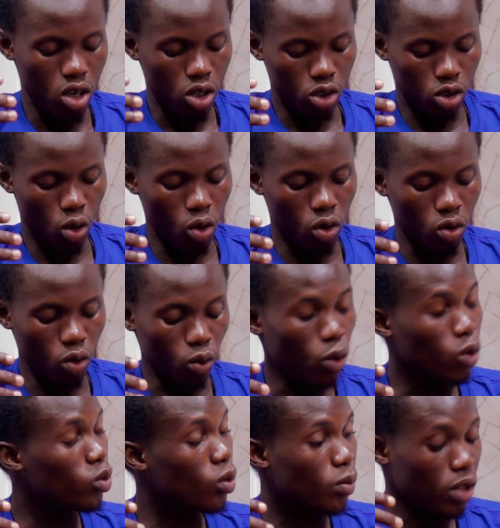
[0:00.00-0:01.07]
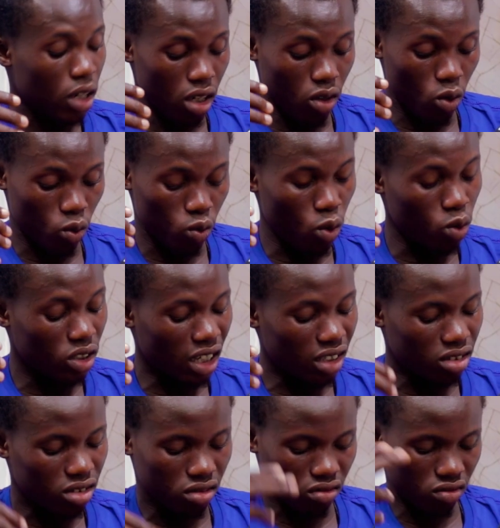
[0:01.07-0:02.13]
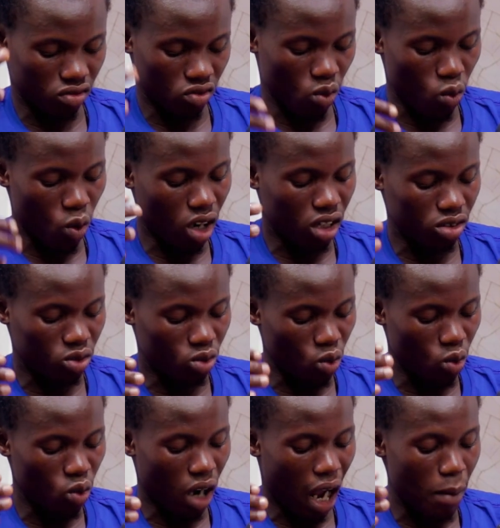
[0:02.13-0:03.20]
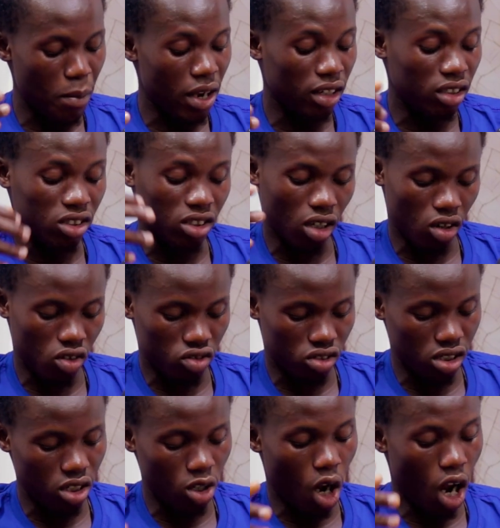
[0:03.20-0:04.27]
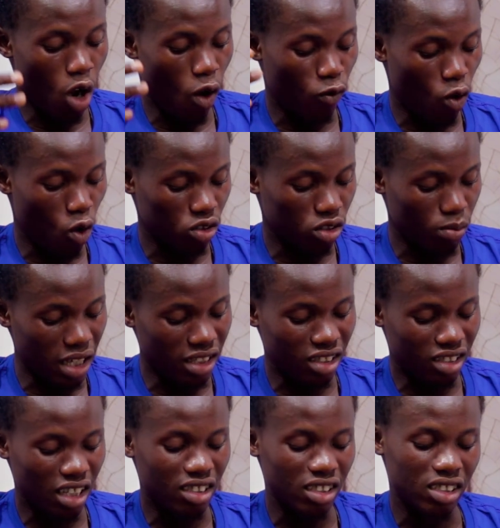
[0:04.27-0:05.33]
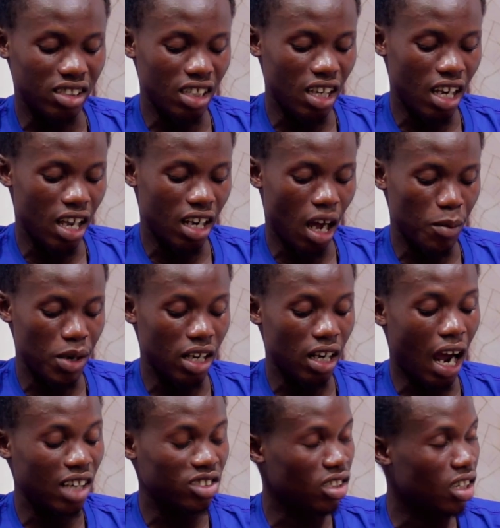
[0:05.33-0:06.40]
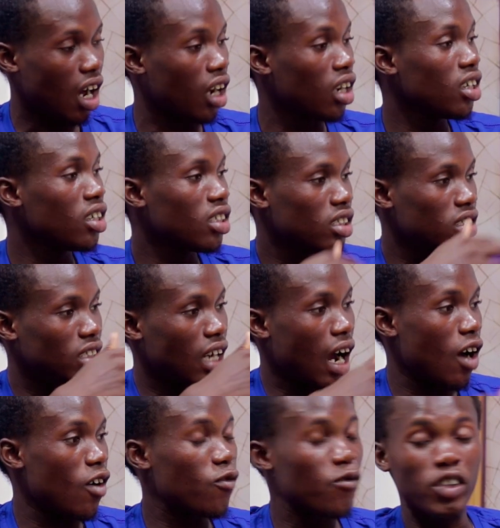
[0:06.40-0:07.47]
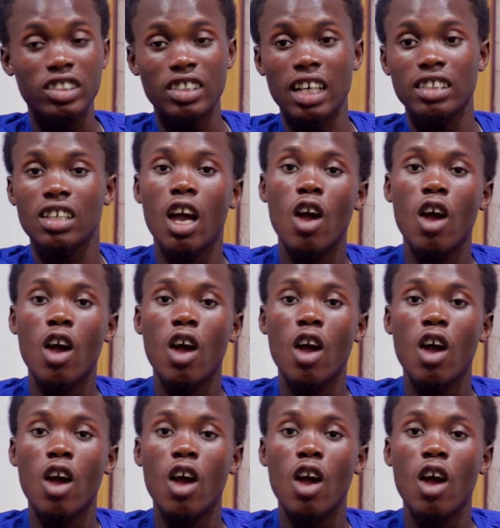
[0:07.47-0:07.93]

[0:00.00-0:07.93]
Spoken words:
So we'll just walk through Chelsea and of course Manchester City and Arsenal their fixtures.